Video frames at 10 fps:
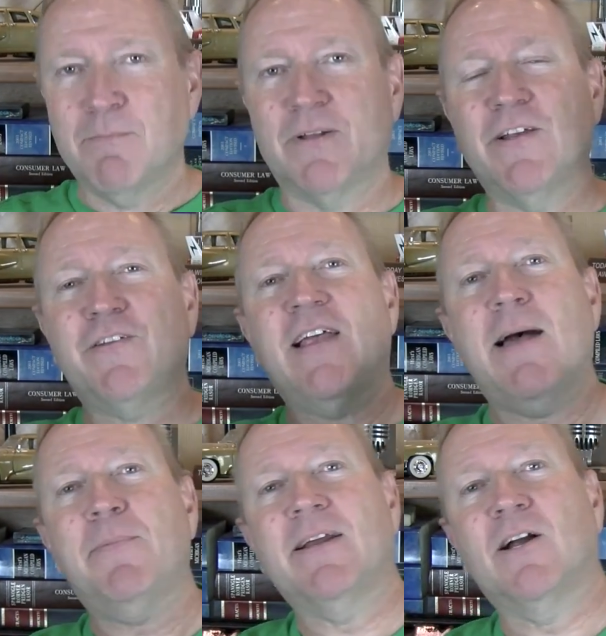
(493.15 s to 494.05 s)
But this is
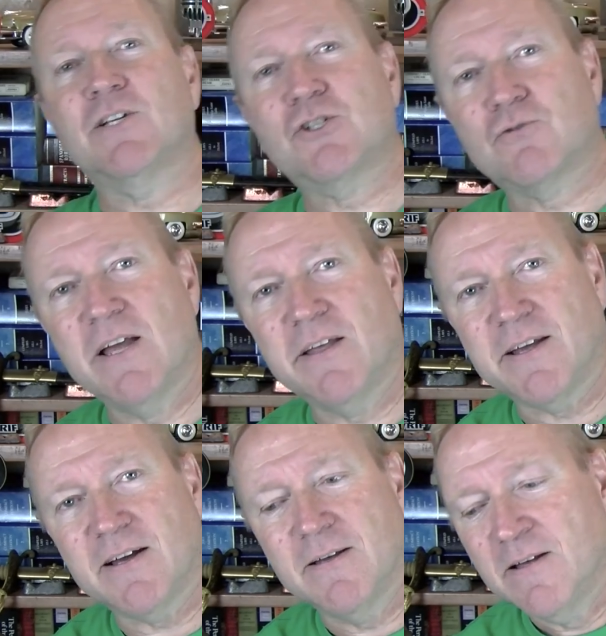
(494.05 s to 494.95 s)
happening in
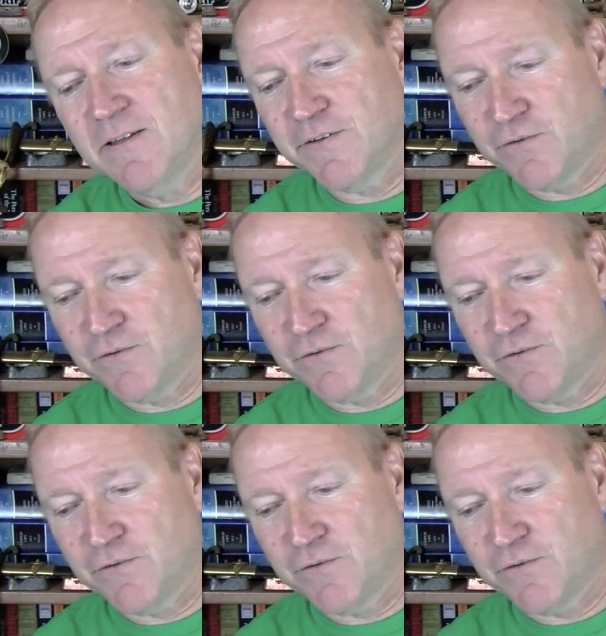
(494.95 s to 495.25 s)
Australia. The